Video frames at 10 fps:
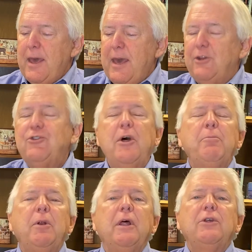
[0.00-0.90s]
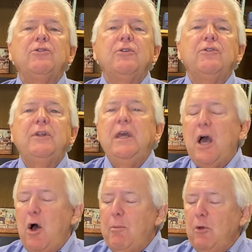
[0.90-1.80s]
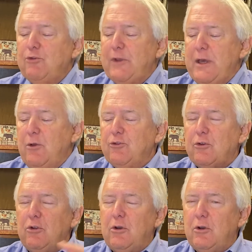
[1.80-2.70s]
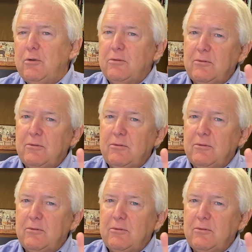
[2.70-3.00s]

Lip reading: At some places, he almost sounds a little